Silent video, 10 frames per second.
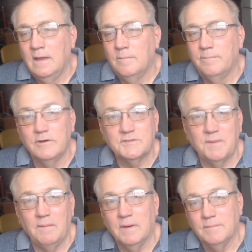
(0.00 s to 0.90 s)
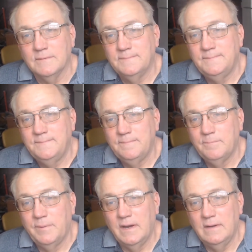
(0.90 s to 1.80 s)
Burst my bubble.
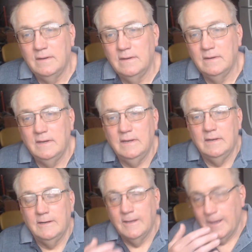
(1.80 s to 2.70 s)
But in